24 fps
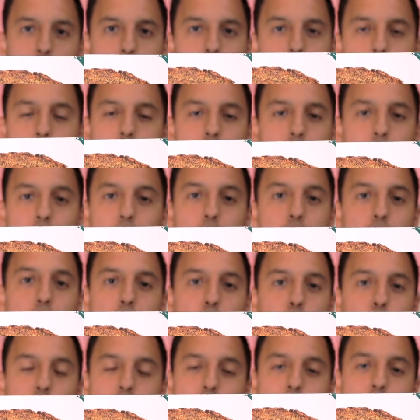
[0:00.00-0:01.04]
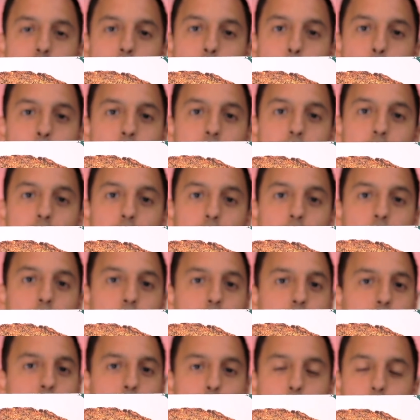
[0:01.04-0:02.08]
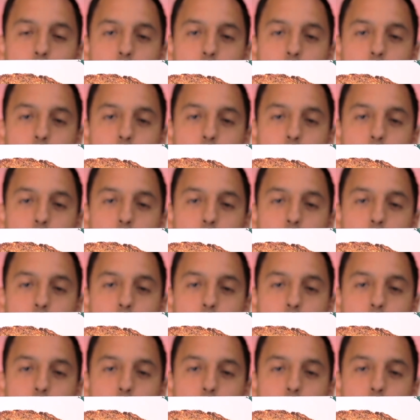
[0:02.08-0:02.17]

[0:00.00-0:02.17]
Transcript: And all you got to do is just put the toppings on top